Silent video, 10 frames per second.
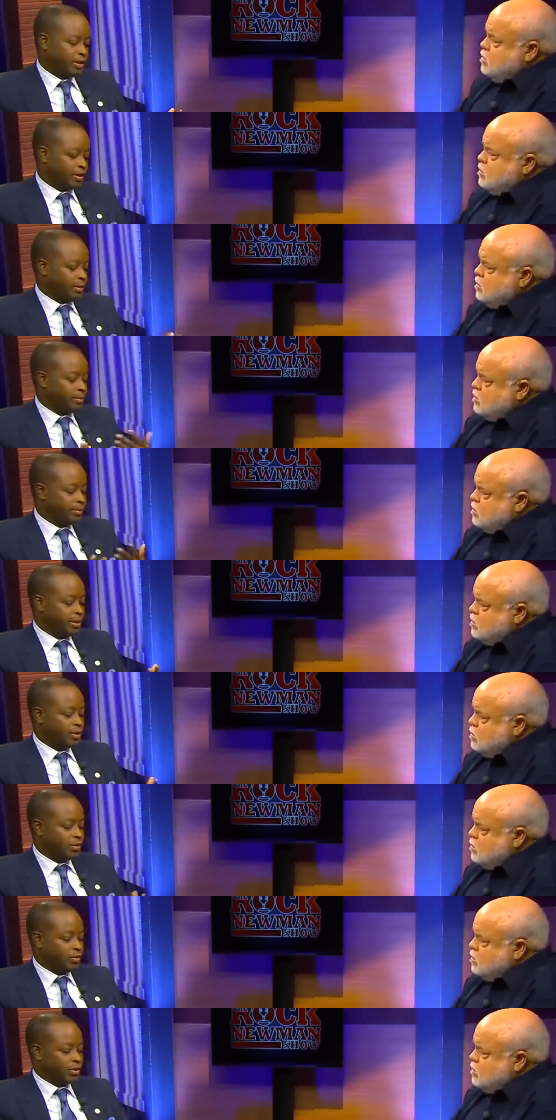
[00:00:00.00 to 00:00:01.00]
Speaker 1: an example,
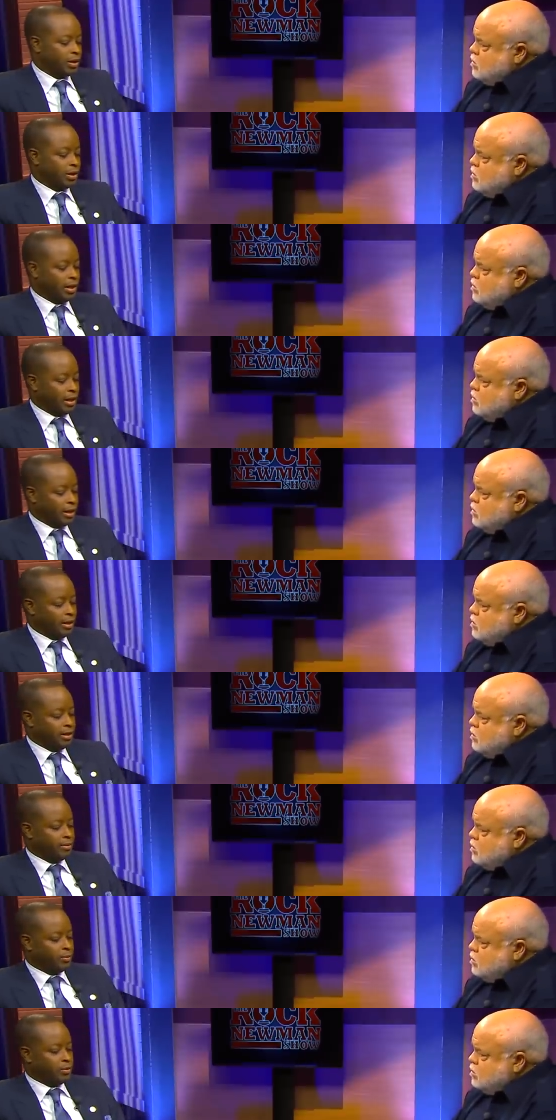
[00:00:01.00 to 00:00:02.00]
because
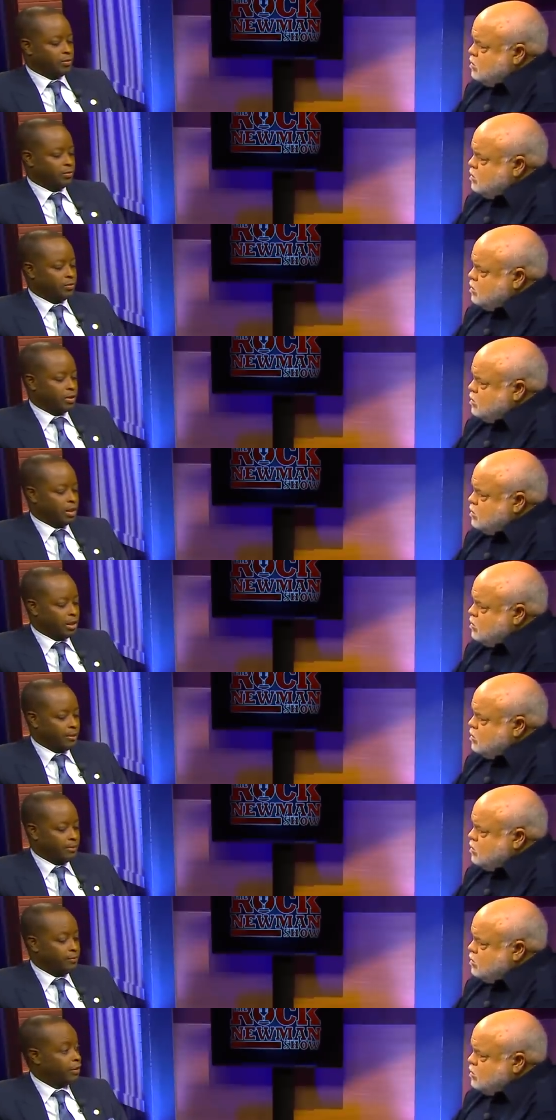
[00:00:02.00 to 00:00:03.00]
I was
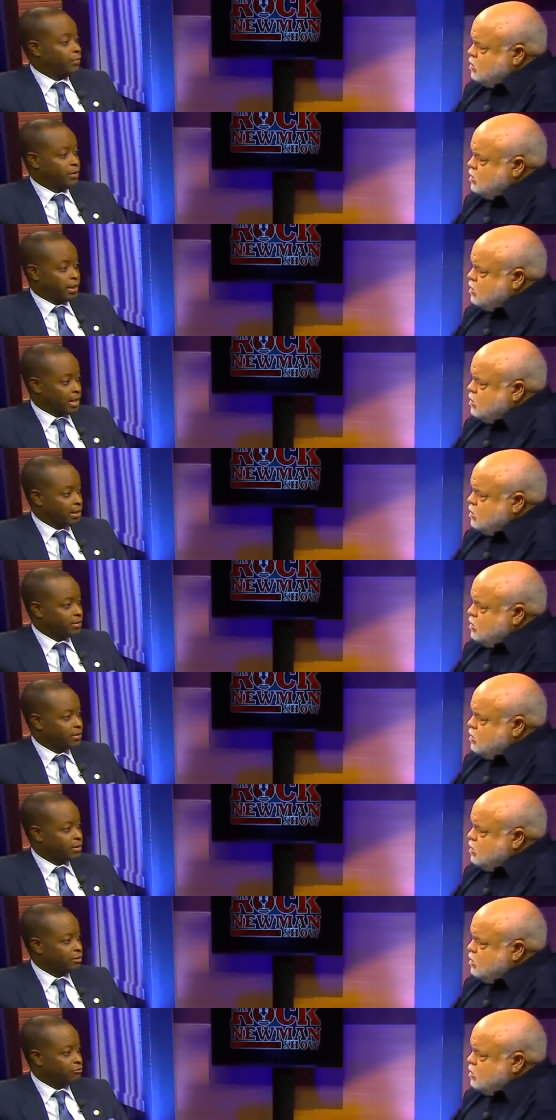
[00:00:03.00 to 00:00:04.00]
involved in the
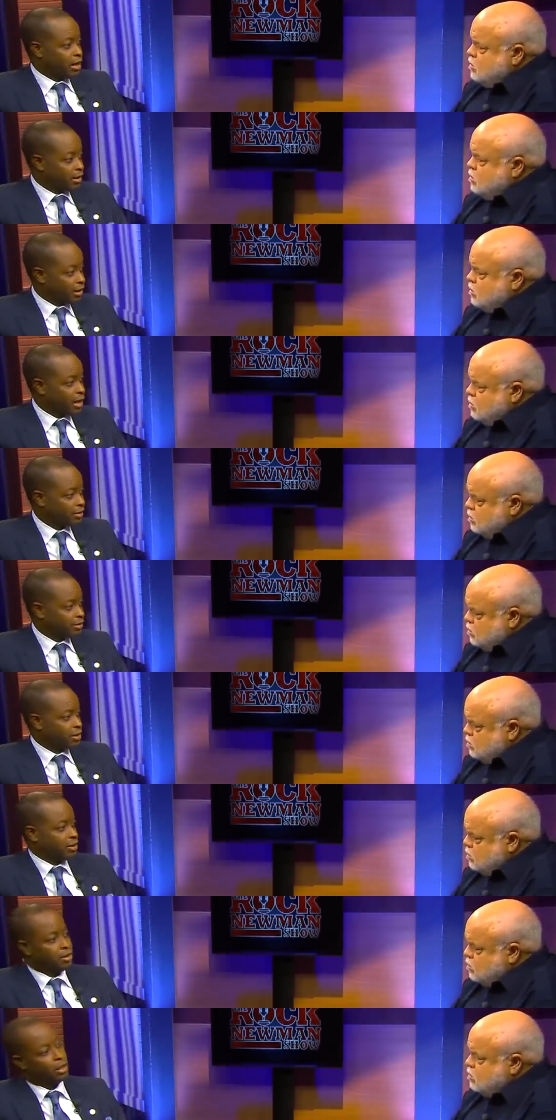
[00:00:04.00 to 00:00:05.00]
cancer center, ran the
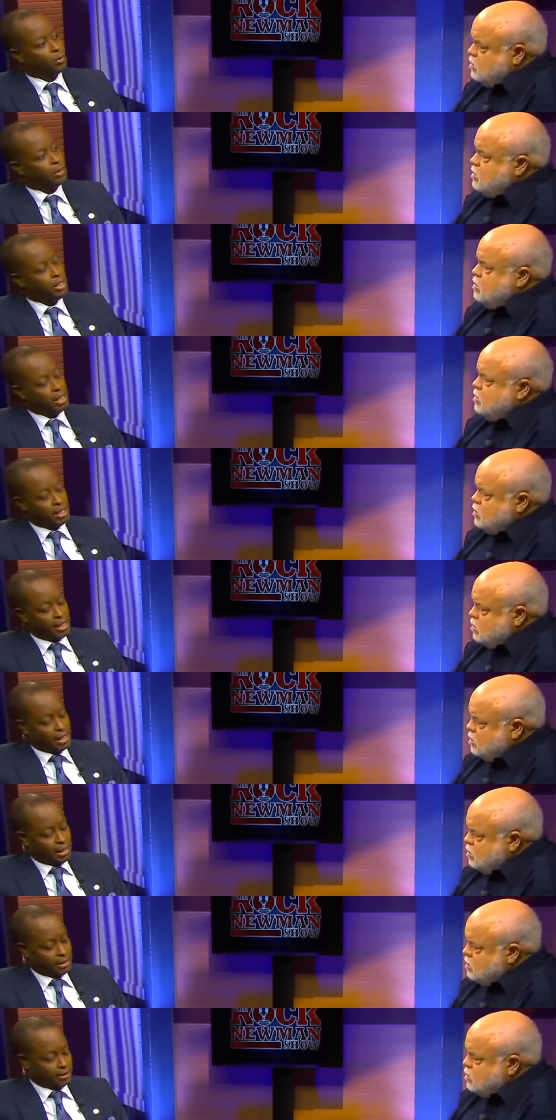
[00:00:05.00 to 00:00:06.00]
cancer center at Howard,
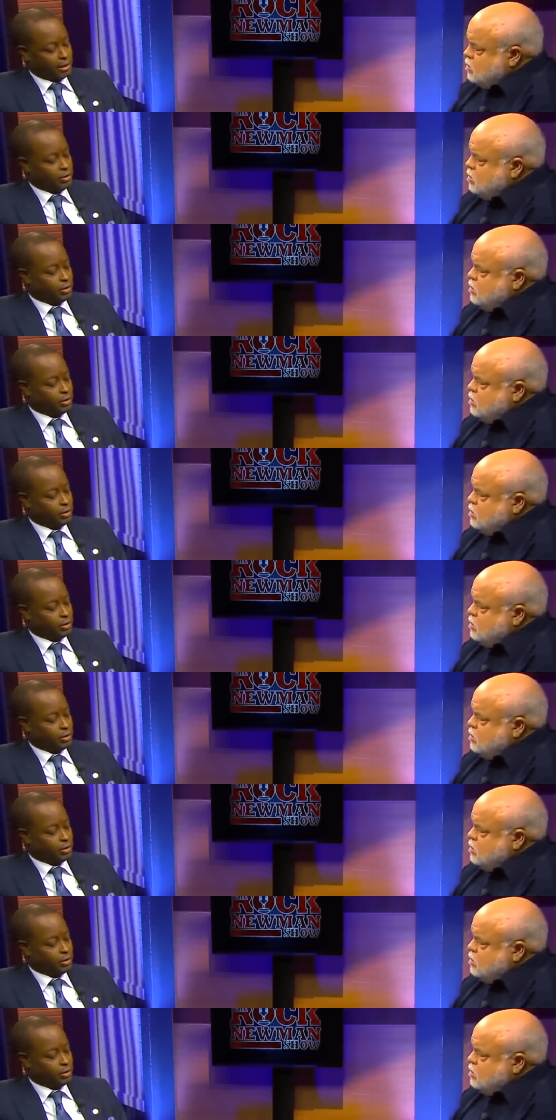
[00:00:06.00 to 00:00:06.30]
and I'll tell you